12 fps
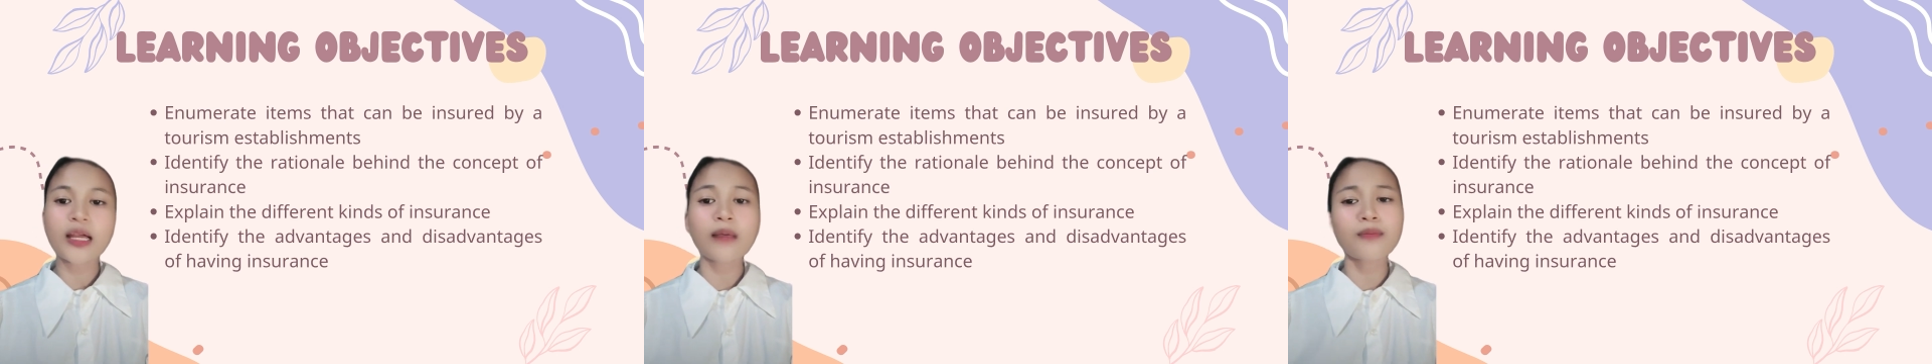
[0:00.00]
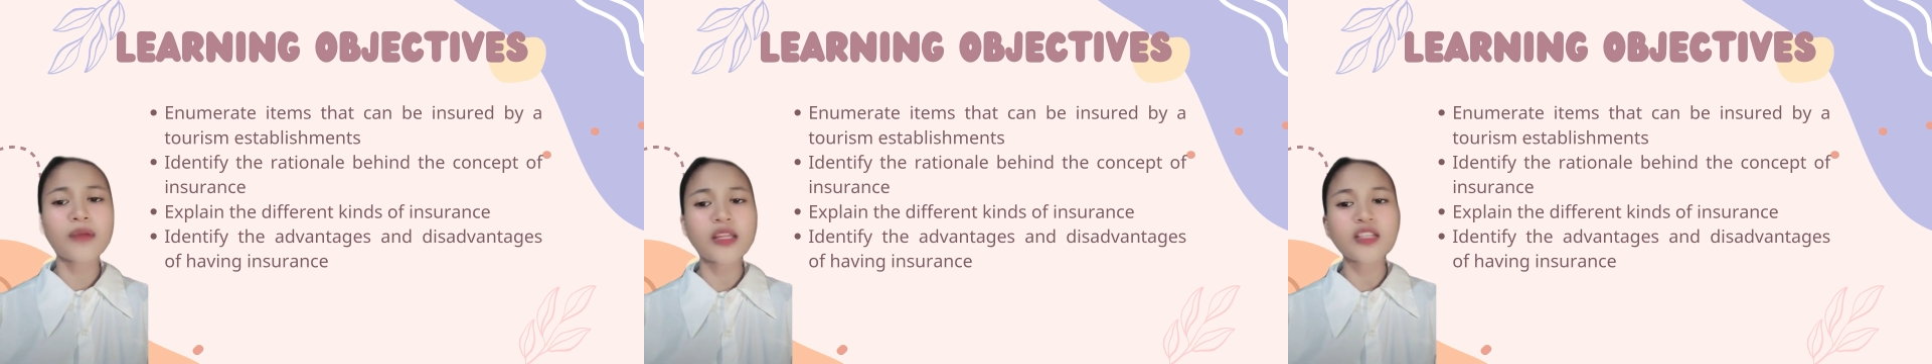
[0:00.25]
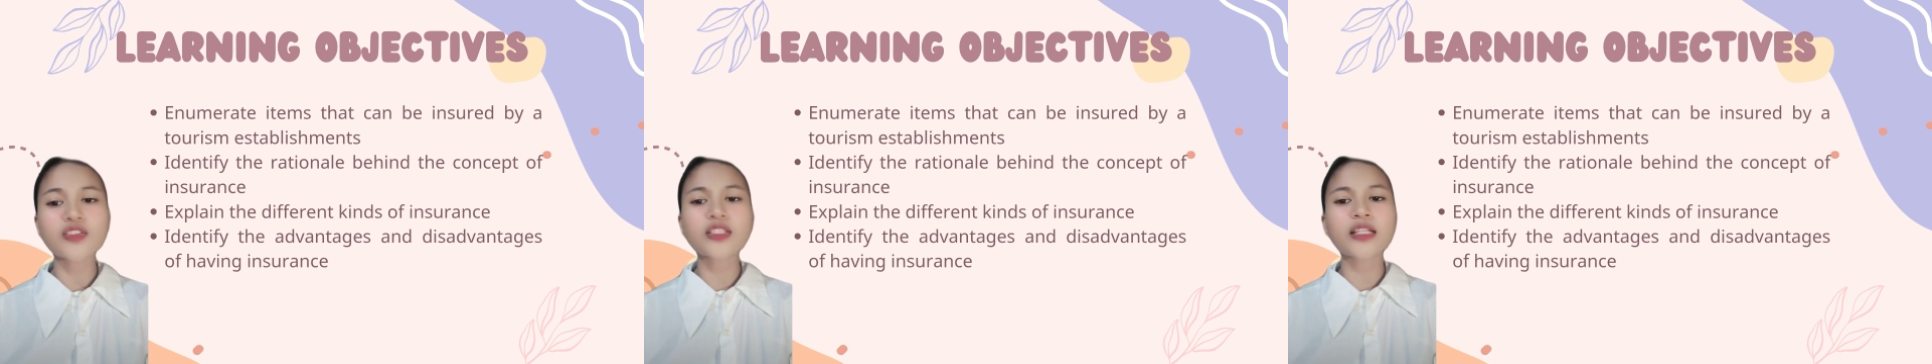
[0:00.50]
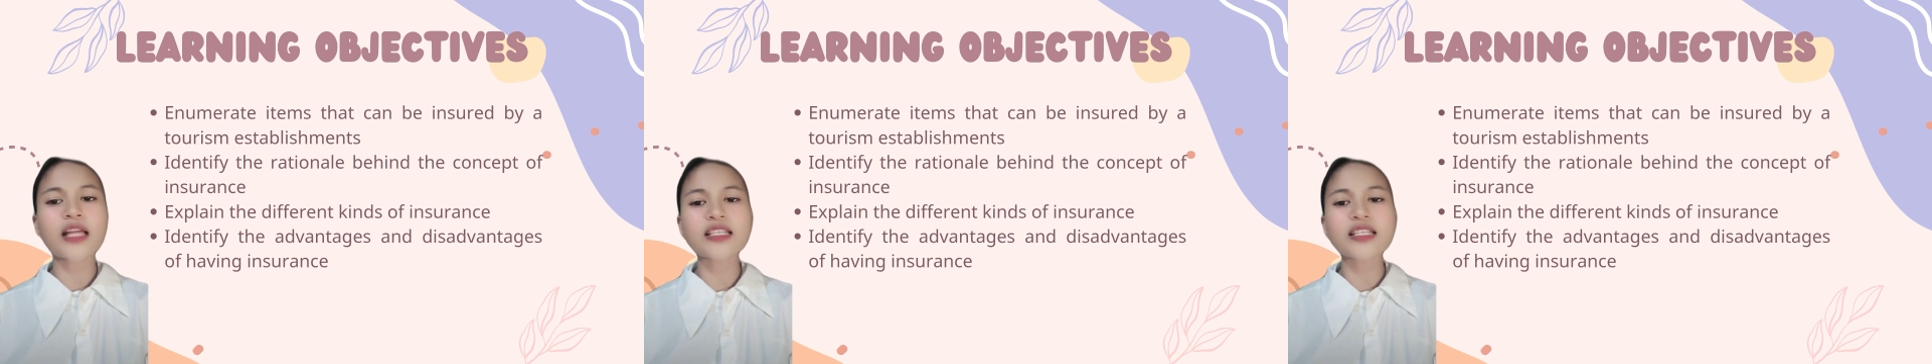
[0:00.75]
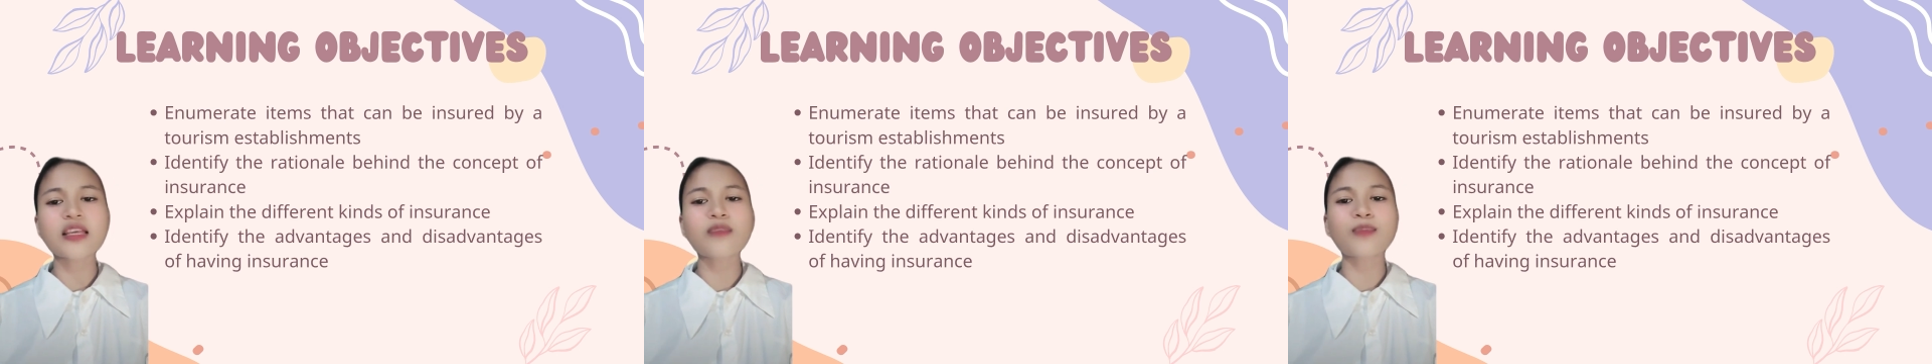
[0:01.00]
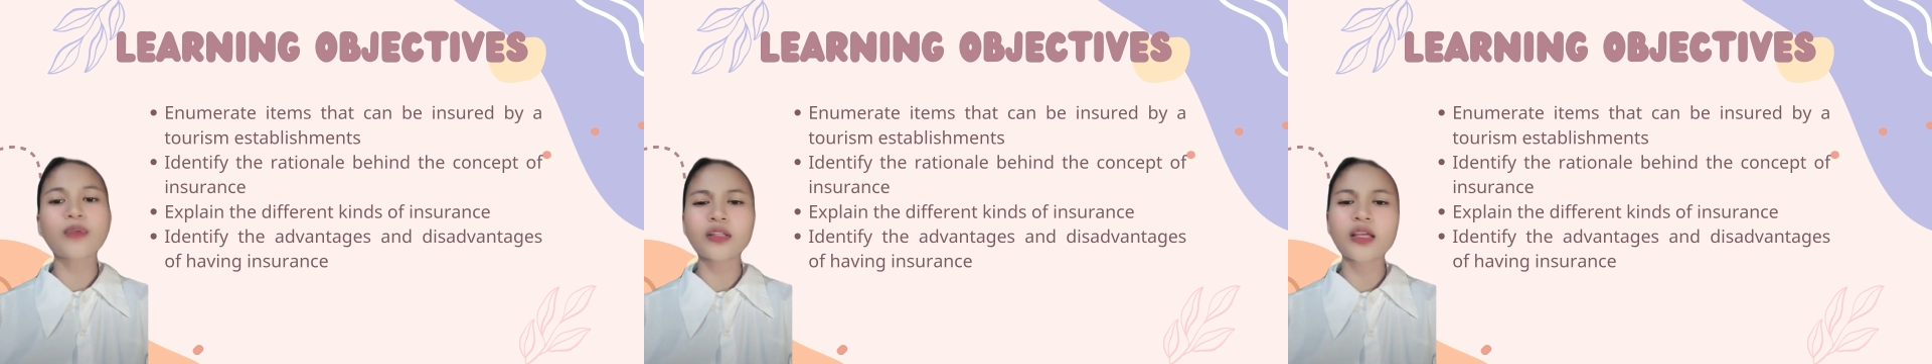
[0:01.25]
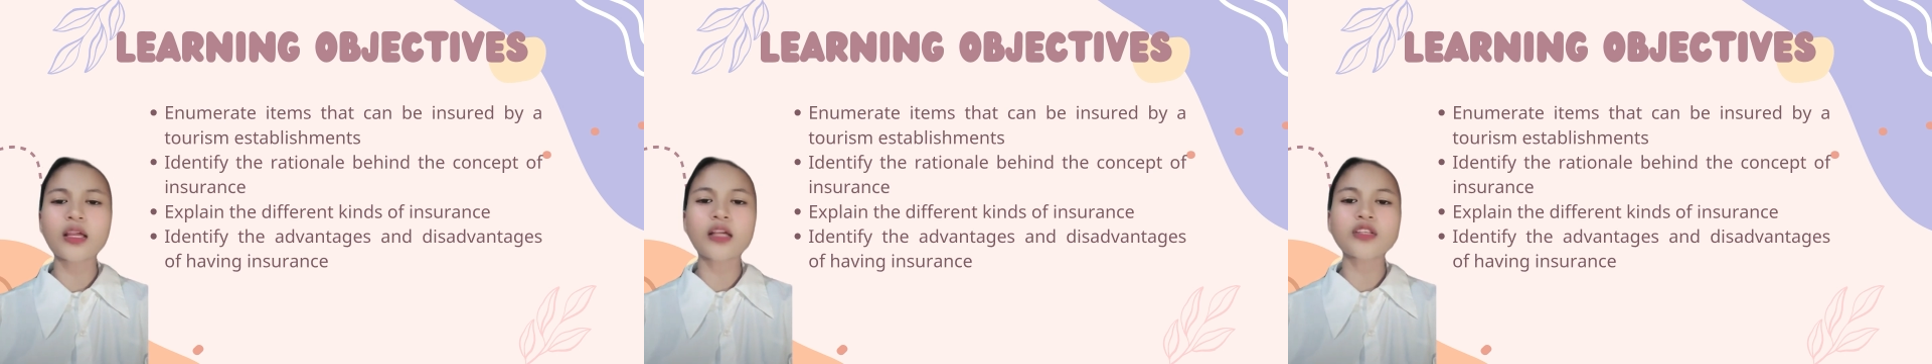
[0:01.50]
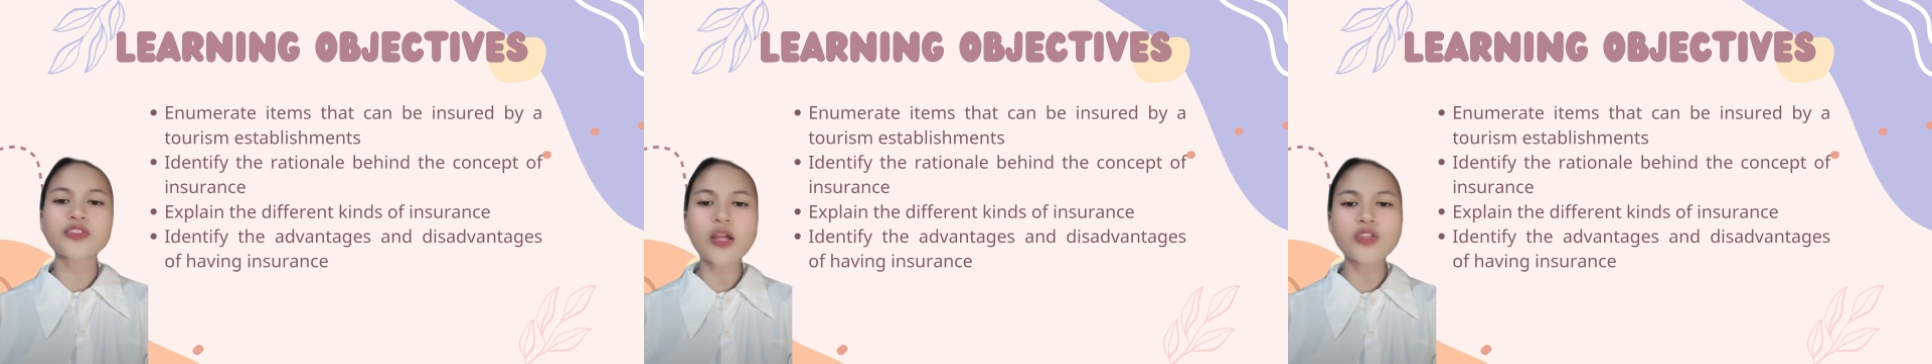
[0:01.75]
Companies utilizing building
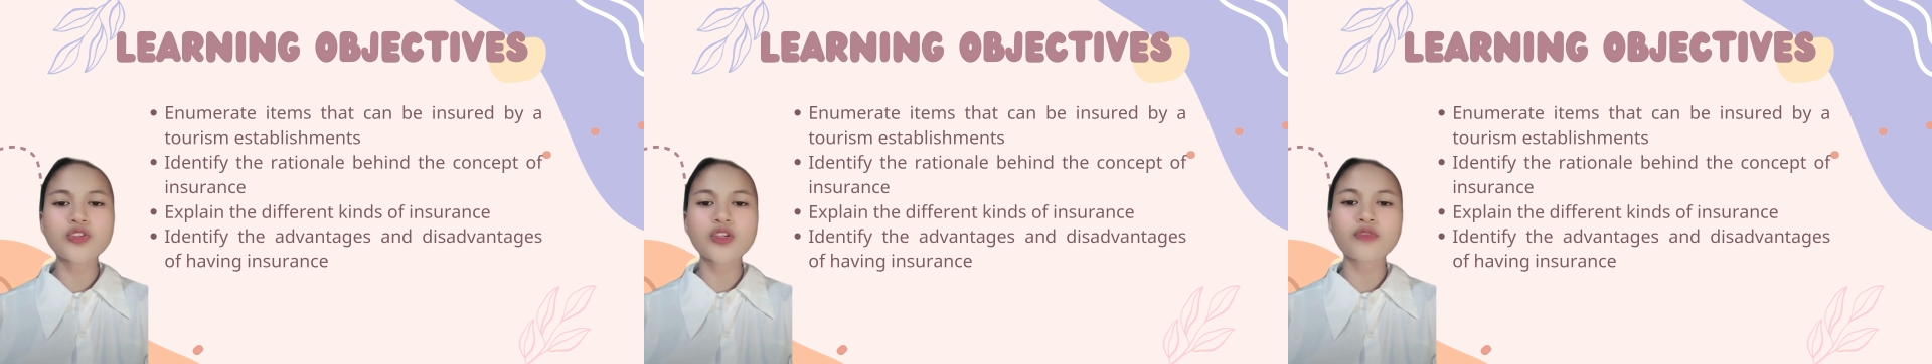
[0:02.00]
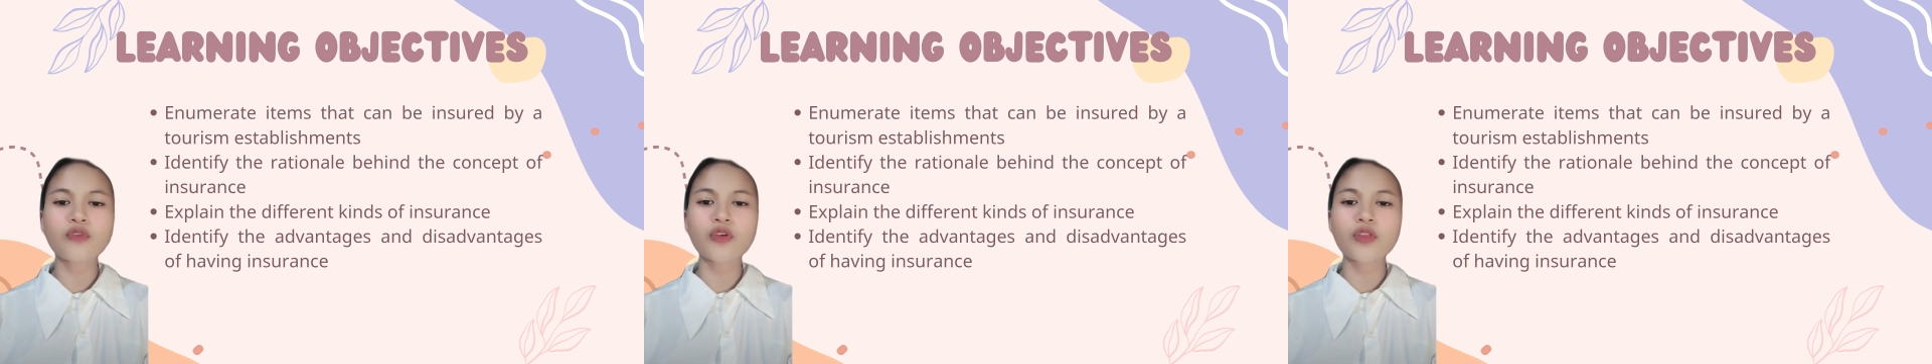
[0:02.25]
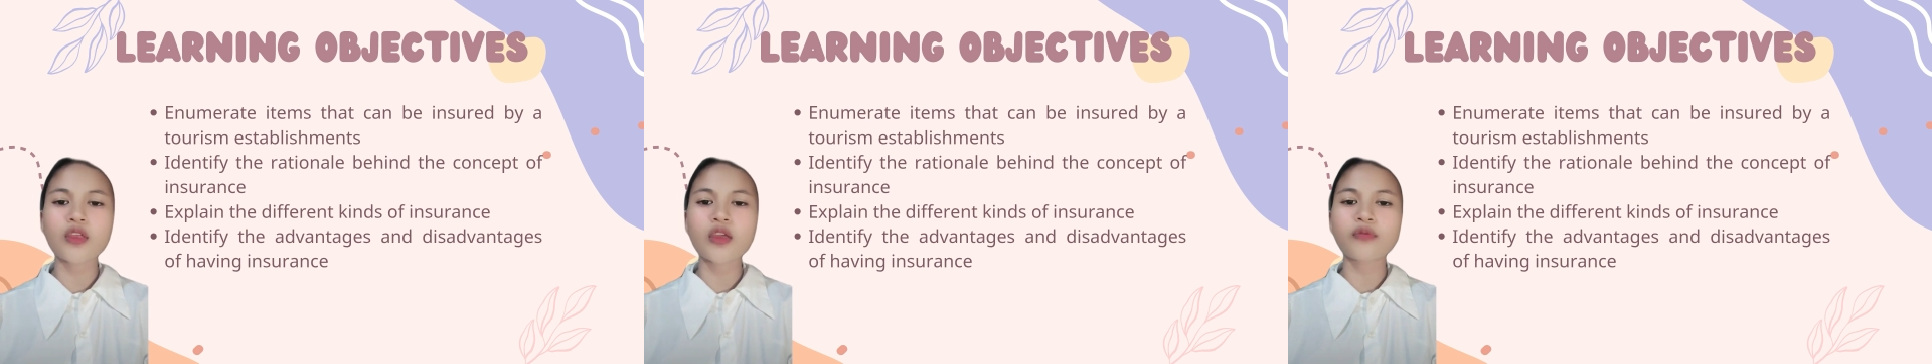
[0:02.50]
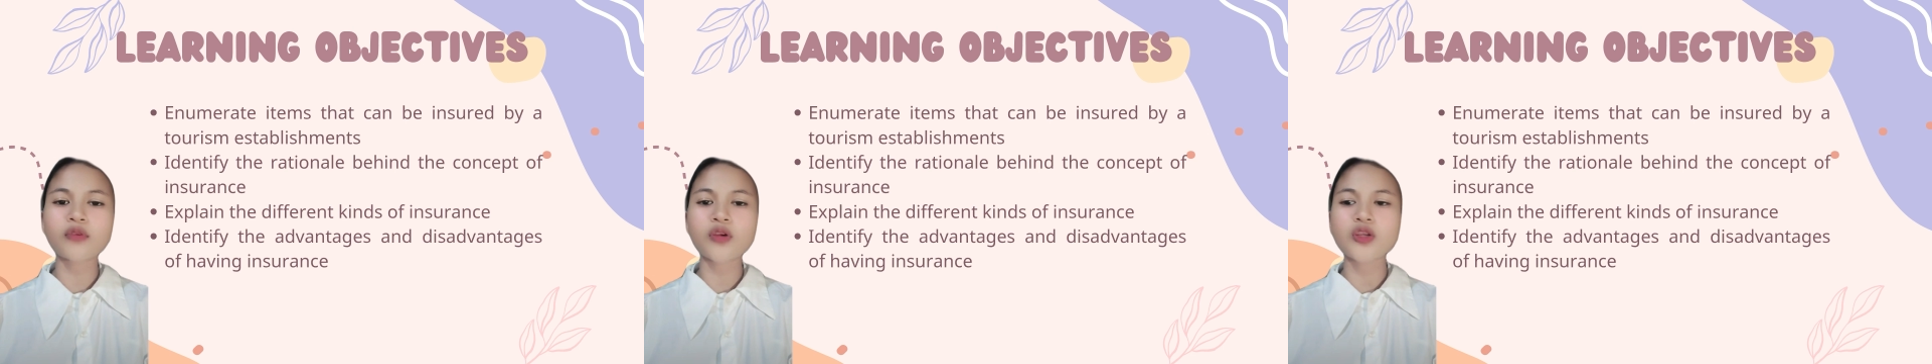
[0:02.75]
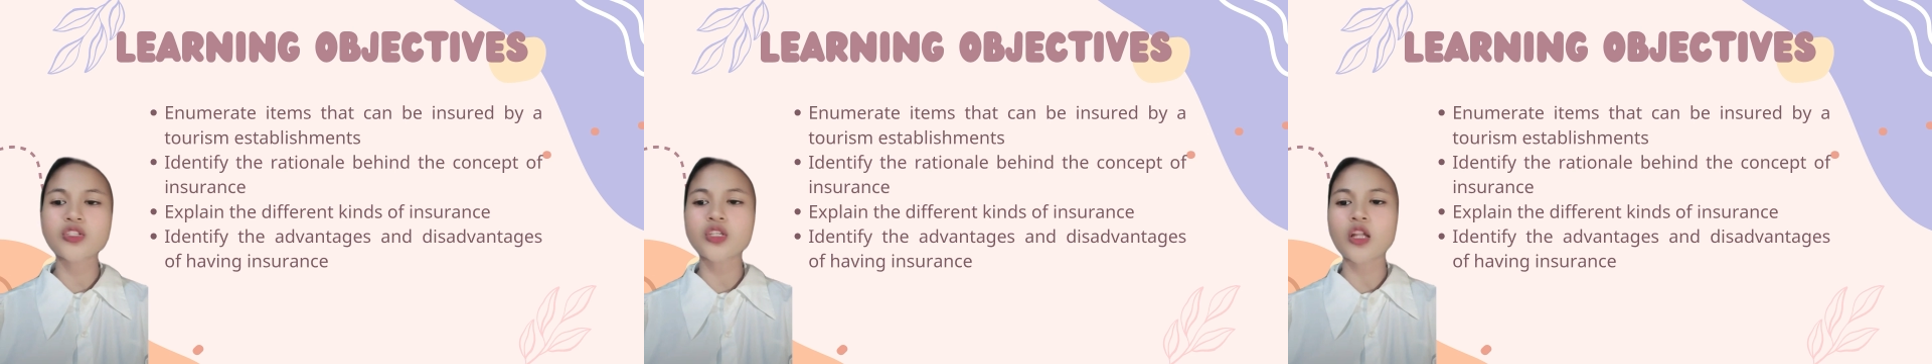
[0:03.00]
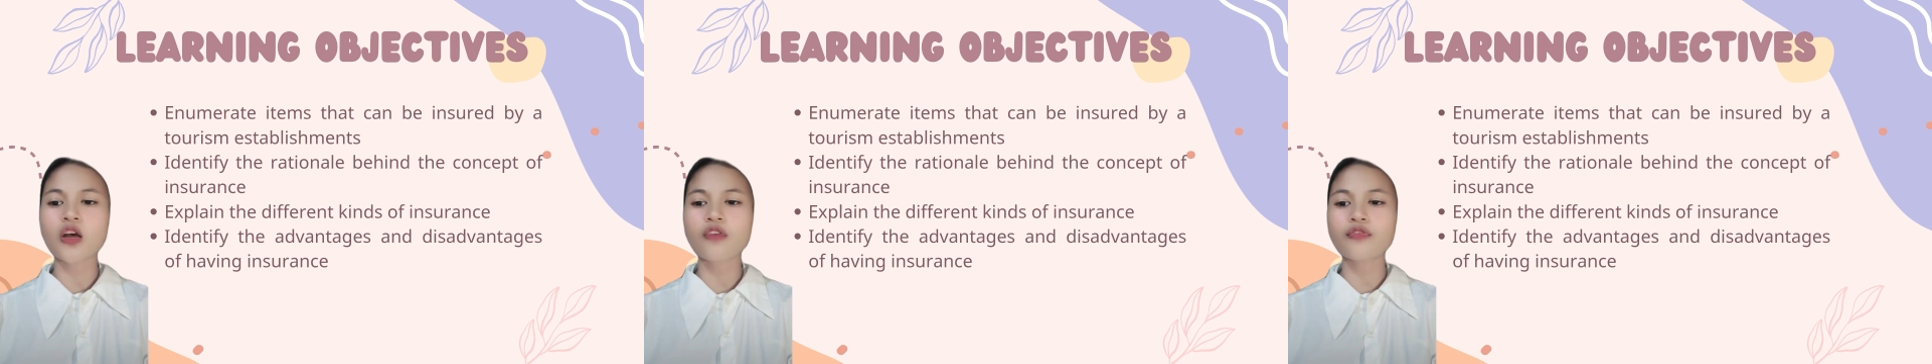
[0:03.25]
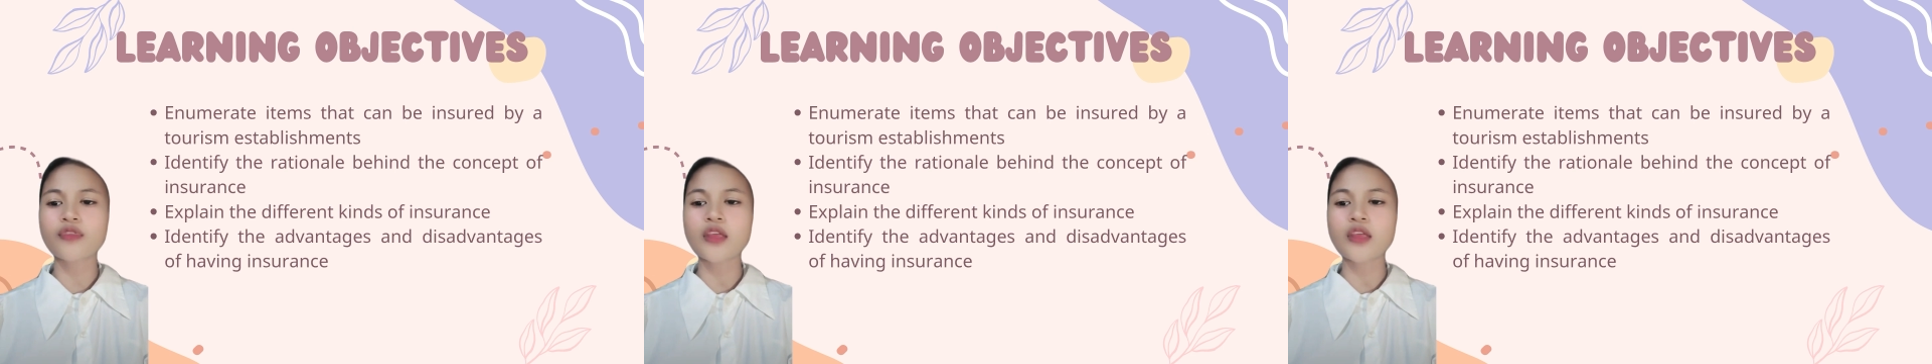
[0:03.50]
structures for the operation of